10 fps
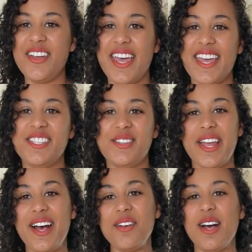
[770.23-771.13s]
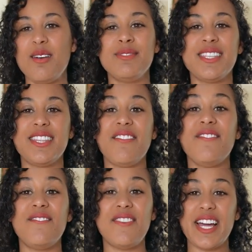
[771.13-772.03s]
Okay, so now comes the
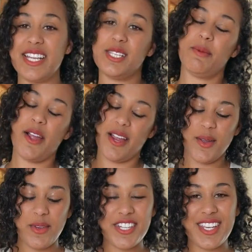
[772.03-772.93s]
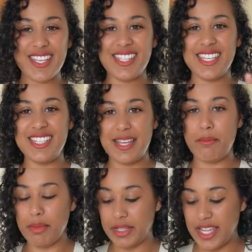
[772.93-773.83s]
funnest part, which is the
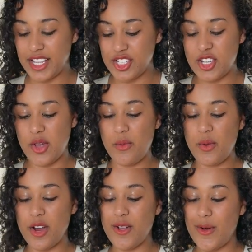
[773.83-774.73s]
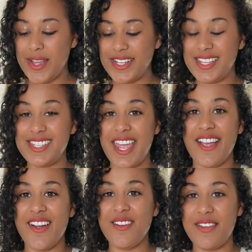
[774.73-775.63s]
dimpling. So we're going to
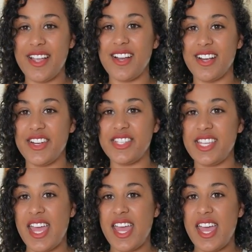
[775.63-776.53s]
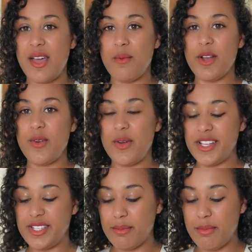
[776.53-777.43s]
take our fingers and we're
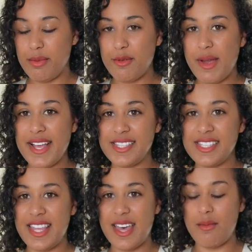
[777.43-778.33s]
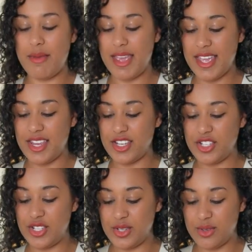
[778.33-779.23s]
going to press them
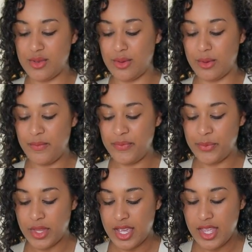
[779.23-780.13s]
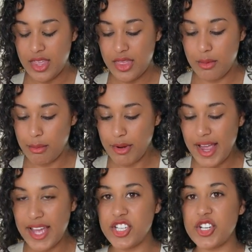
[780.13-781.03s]
into the
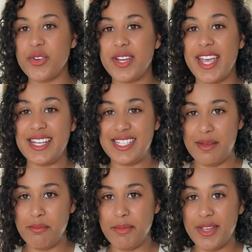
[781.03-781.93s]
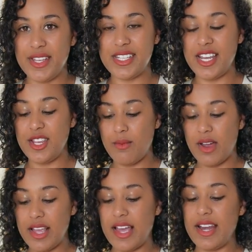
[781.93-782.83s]
bread to create dimples, and you
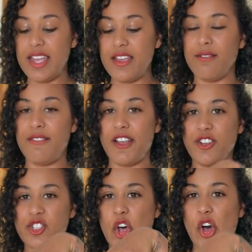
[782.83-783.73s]
want to kind of get your fingers